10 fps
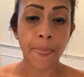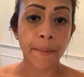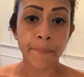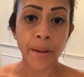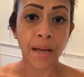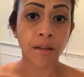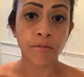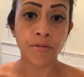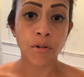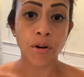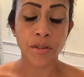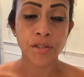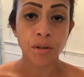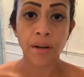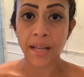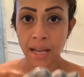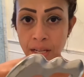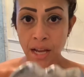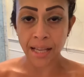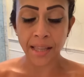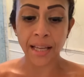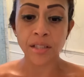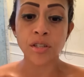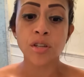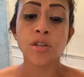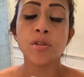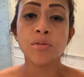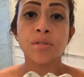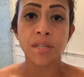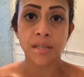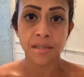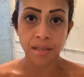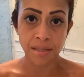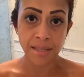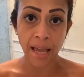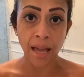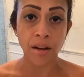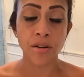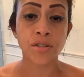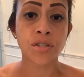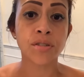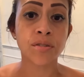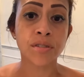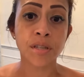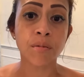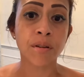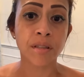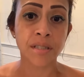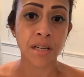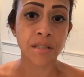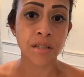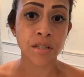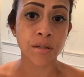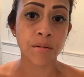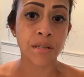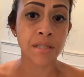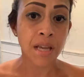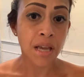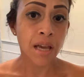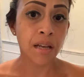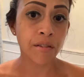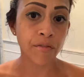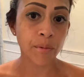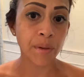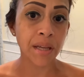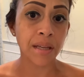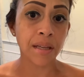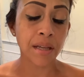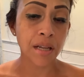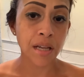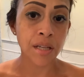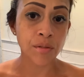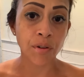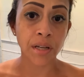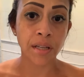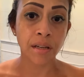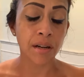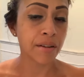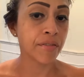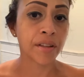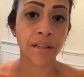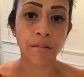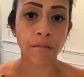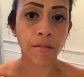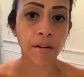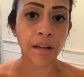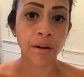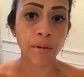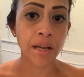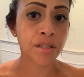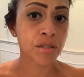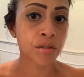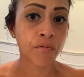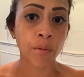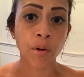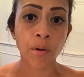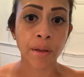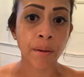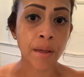back and forth. So I like to use these as scanners just to see where the tight tissue is. And it for me is right here. I felt that right away just from going